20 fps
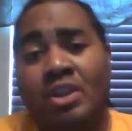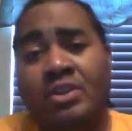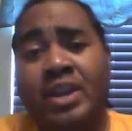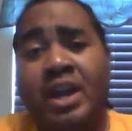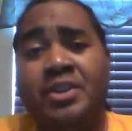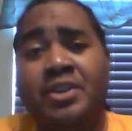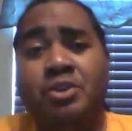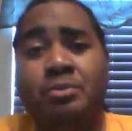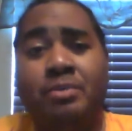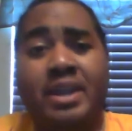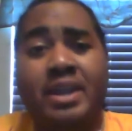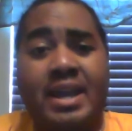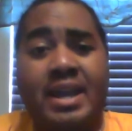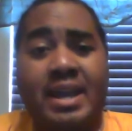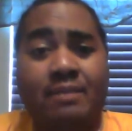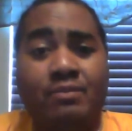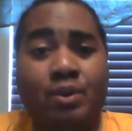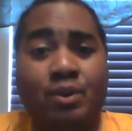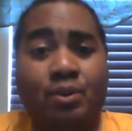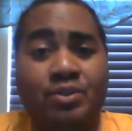Now, you may
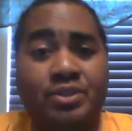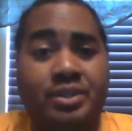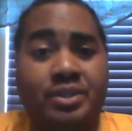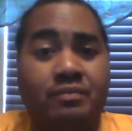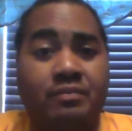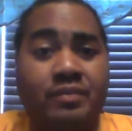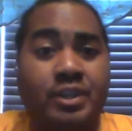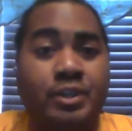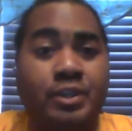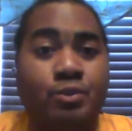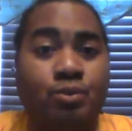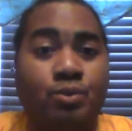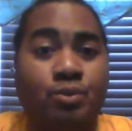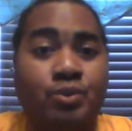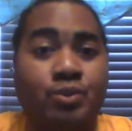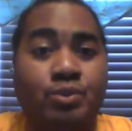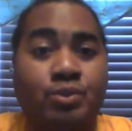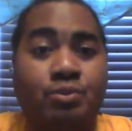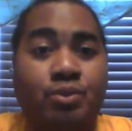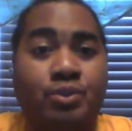have those
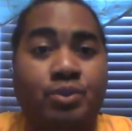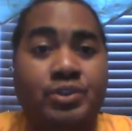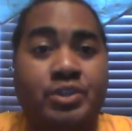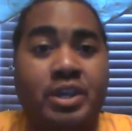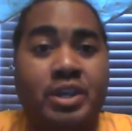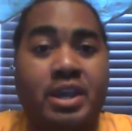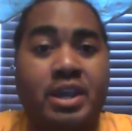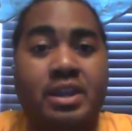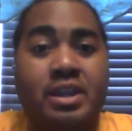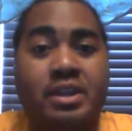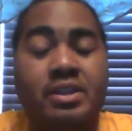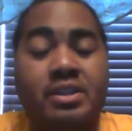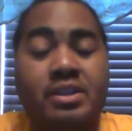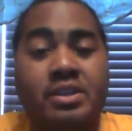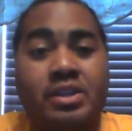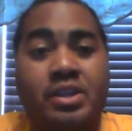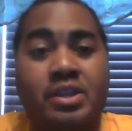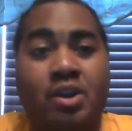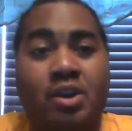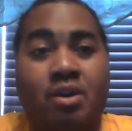individuals who will say,
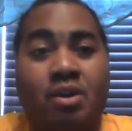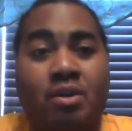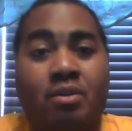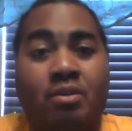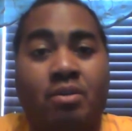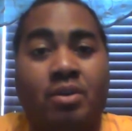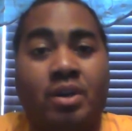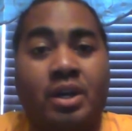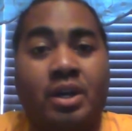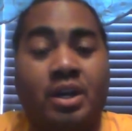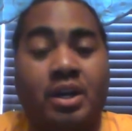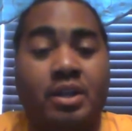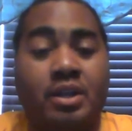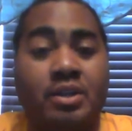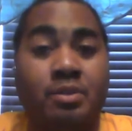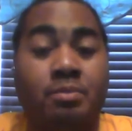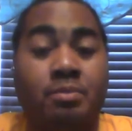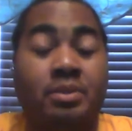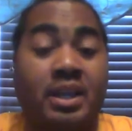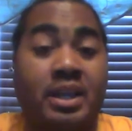
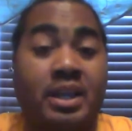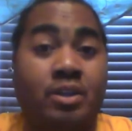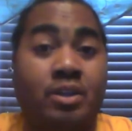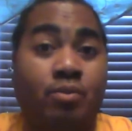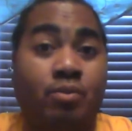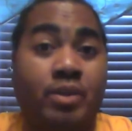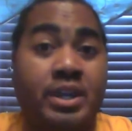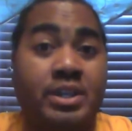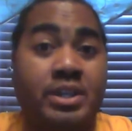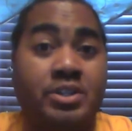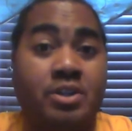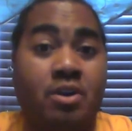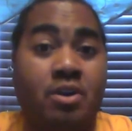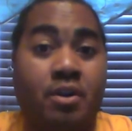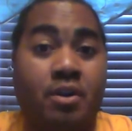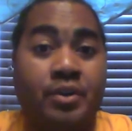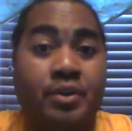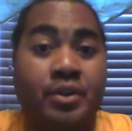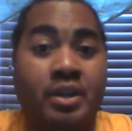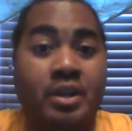you're playing the race
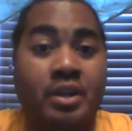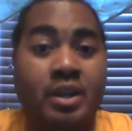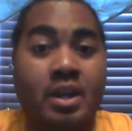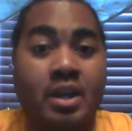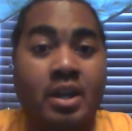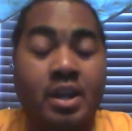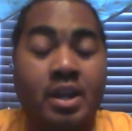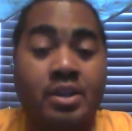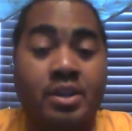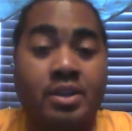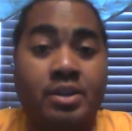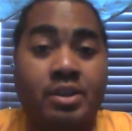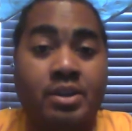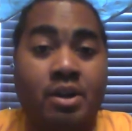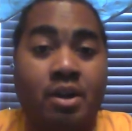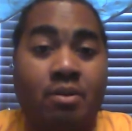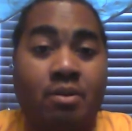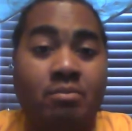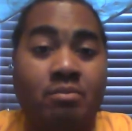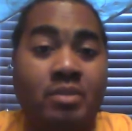card.
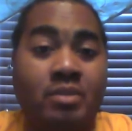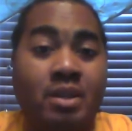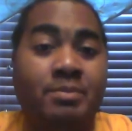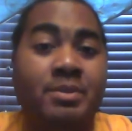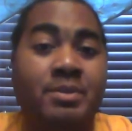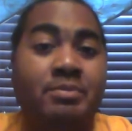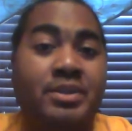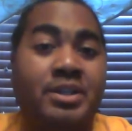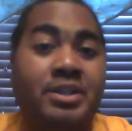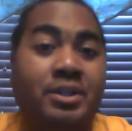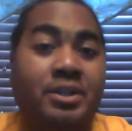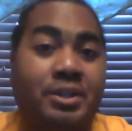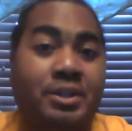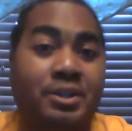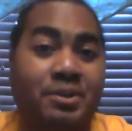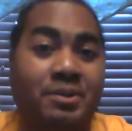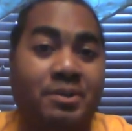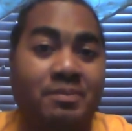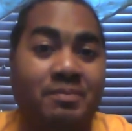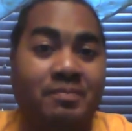Let me be
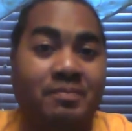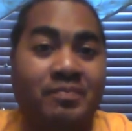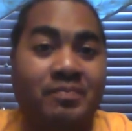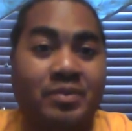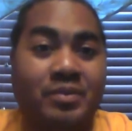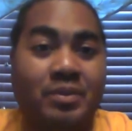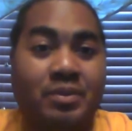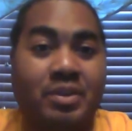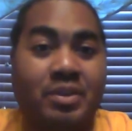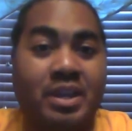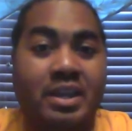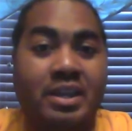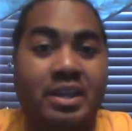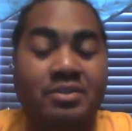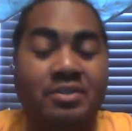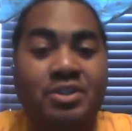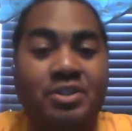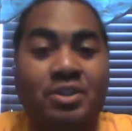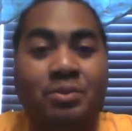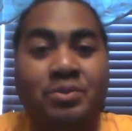clear. Okay,
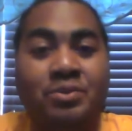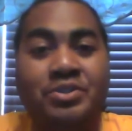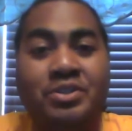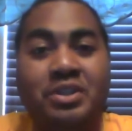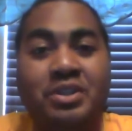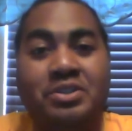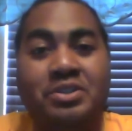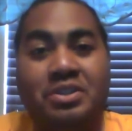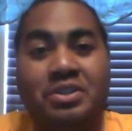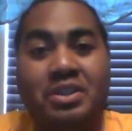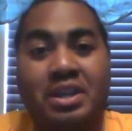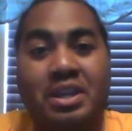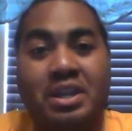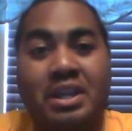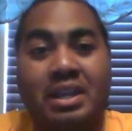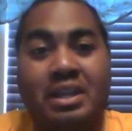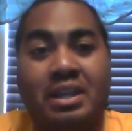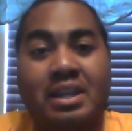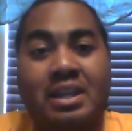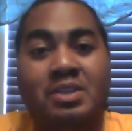there's no such
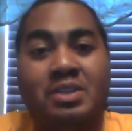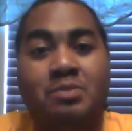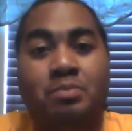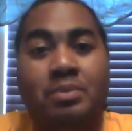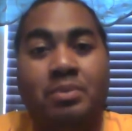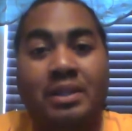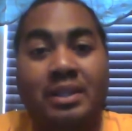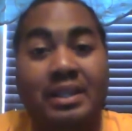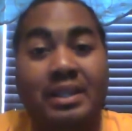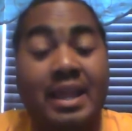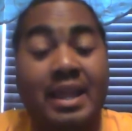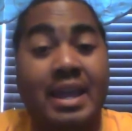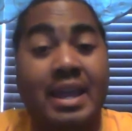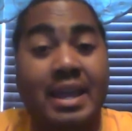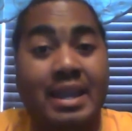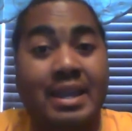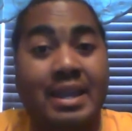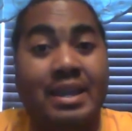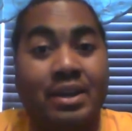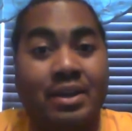thing as
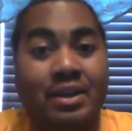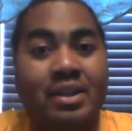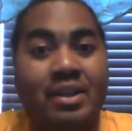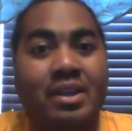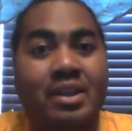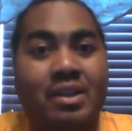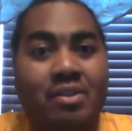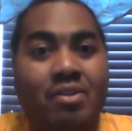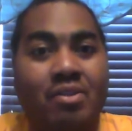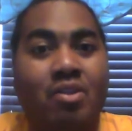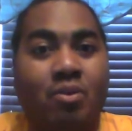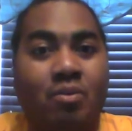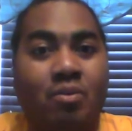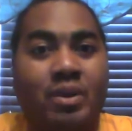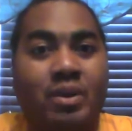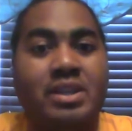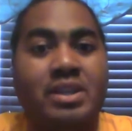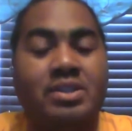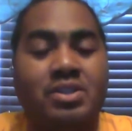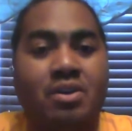playing the
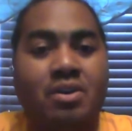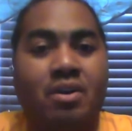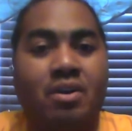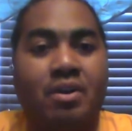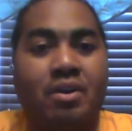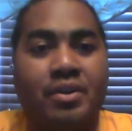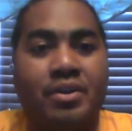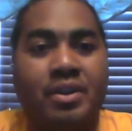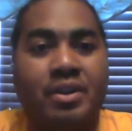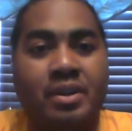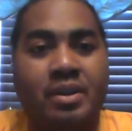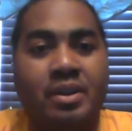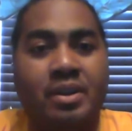race card.